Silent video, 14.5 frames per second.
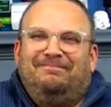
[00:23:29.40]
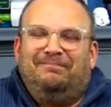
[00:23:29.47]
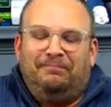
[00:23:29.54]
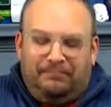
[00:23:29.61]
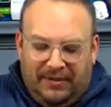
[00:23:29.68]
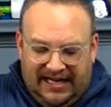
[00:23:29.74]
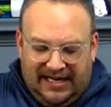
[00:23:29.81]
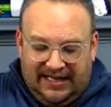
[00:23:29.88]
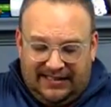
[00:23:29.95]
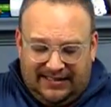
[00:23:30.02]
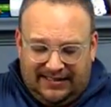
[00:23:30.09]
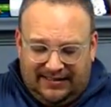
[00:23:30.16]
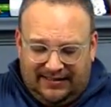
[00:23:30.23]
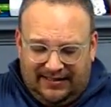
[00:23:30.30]
but
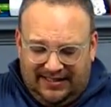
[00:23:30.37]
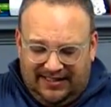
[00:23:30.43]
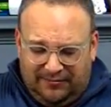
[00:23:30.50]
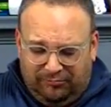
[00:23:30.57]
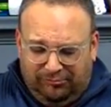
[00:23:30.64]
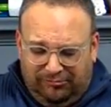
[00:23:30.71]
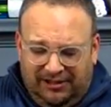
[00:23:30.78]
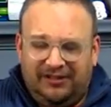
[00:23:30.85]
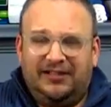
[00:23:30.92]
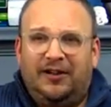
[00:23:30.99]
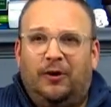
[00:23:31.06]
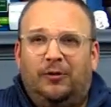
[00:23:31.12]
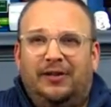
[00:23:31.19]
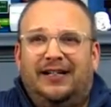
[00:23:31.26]
it's it's really
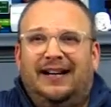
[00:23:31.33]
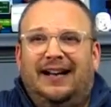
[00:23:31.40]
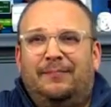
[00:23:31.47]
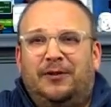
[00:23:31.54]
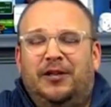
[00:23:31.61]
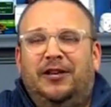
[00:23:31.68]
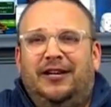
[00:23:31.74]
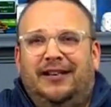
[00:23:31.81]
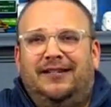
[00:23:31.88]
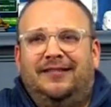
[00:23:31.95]
holding up good.